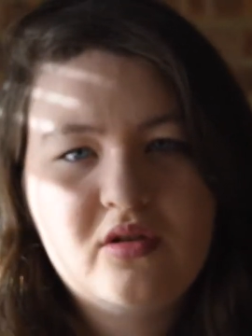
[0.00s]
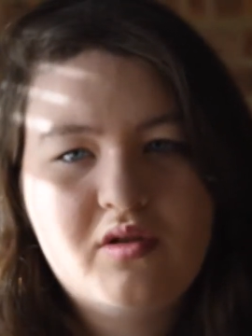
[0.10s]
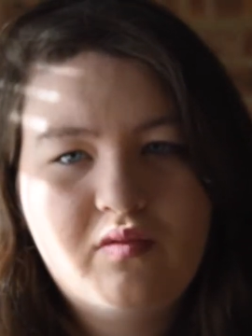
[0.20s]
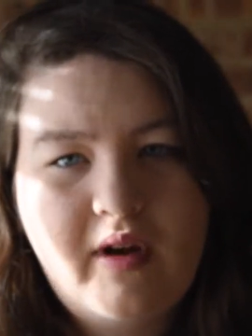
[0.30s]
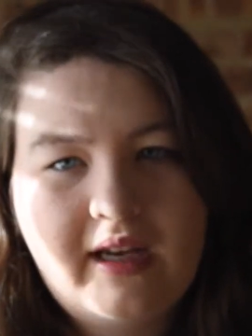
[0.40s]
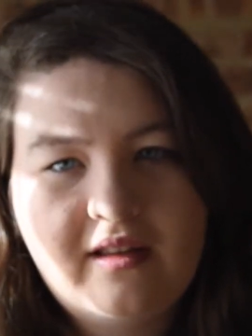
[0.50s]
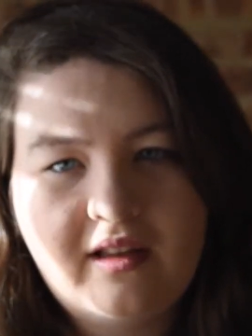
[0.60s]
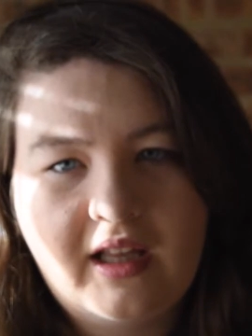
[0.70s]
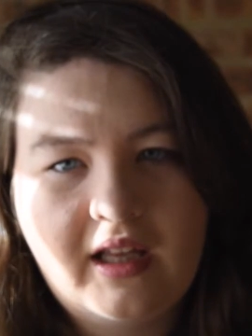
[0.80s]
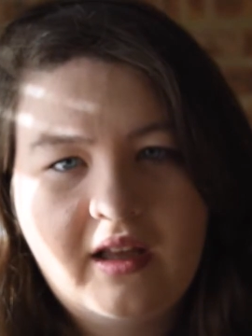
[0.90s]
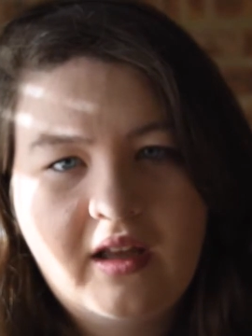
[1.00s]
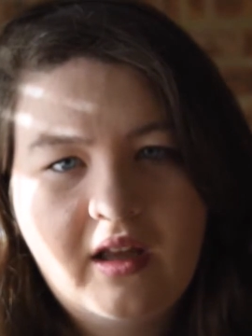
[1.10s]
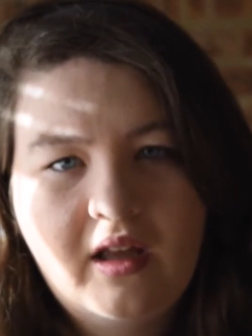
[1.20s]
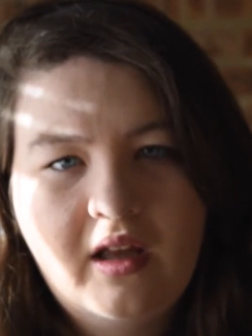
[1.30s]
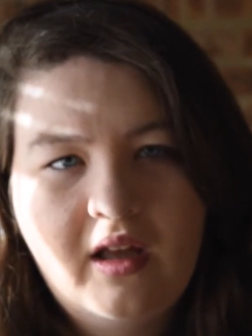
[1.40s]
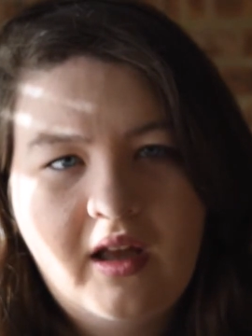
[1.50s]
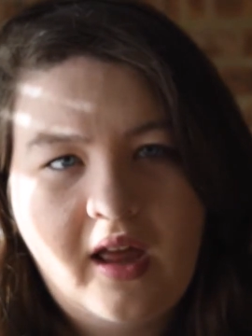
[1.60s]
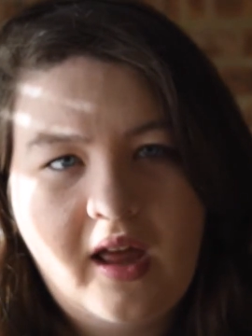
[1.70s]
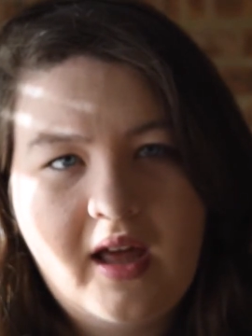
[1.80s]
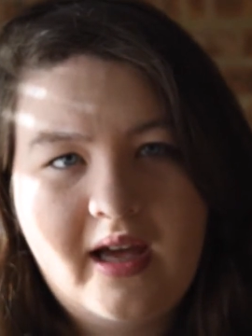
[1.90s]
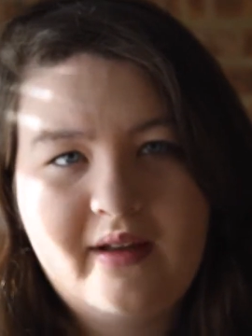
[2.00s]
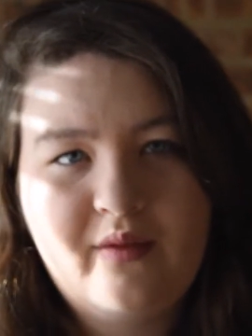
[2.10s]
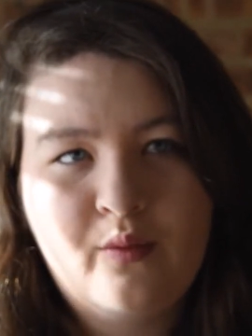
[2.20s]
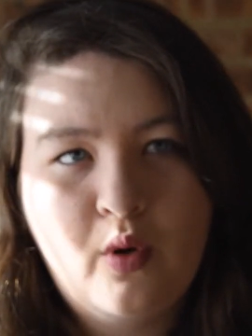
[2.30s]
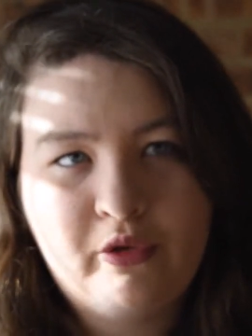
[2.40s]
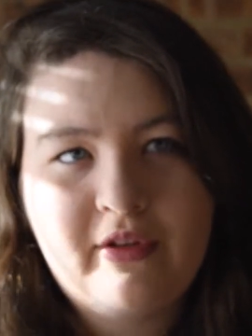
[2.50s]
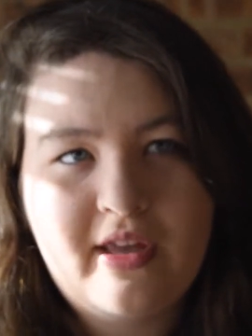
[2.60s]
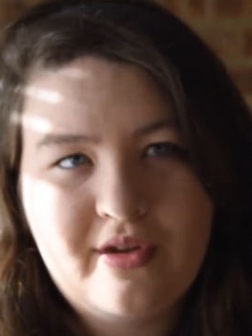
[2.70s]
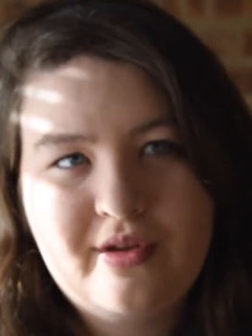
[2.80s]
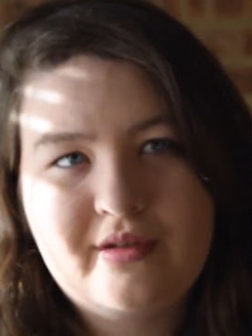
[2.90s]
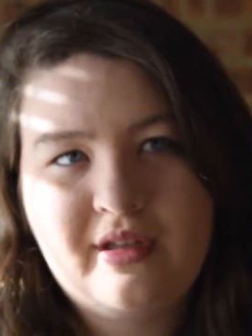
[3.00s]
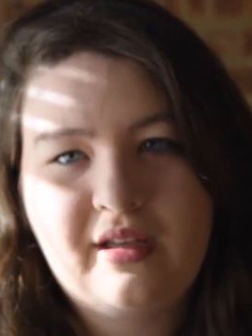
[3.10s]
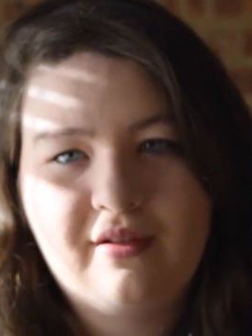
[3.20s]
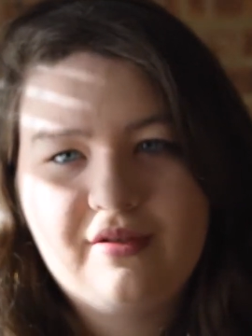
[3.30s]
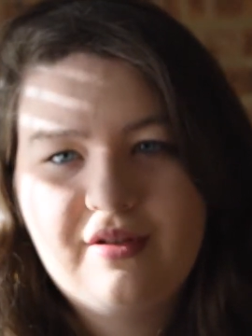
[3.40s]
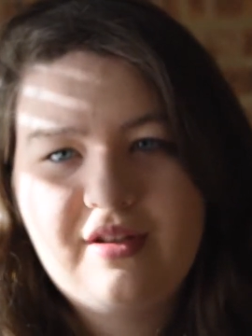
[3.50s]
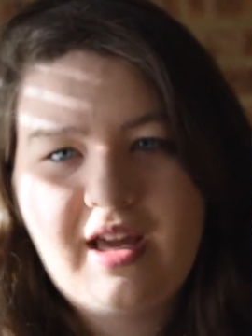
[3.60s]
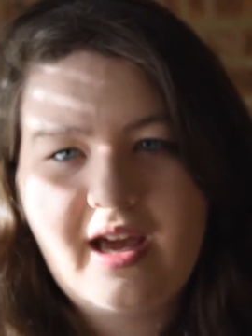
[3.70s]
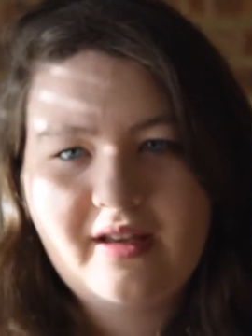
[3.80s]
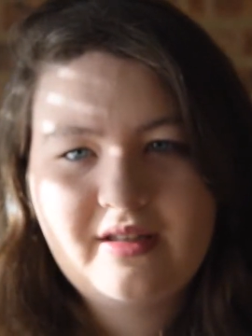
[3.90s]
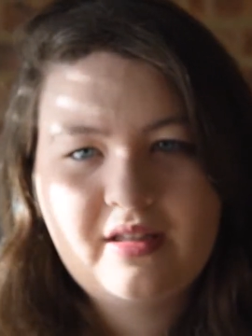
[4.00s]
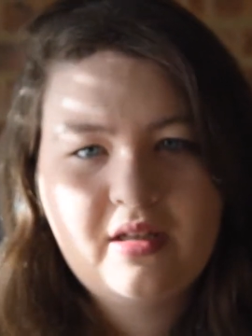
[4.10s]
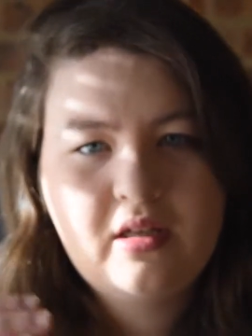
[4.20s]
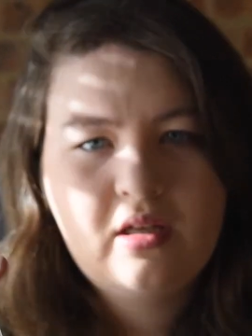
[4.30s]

directly at what they're using to get